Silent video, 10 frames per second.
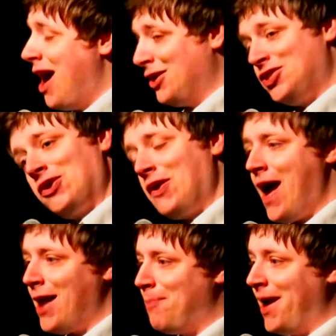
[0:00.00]
I sure know
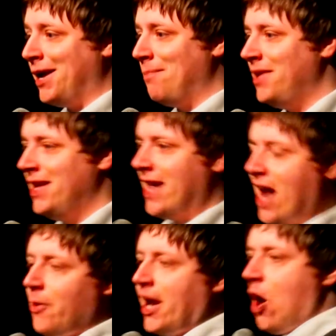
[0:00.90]
how to pick them.
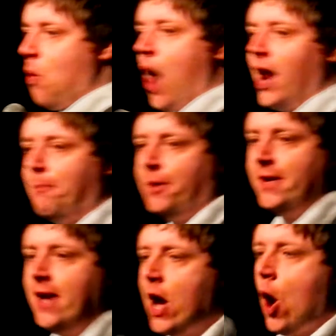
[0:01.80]
There we go, voila.
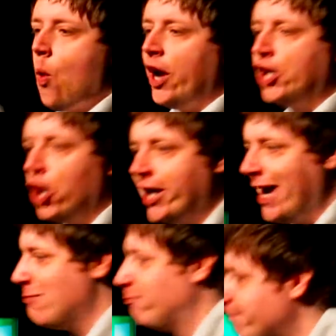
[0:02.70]
We're cooking.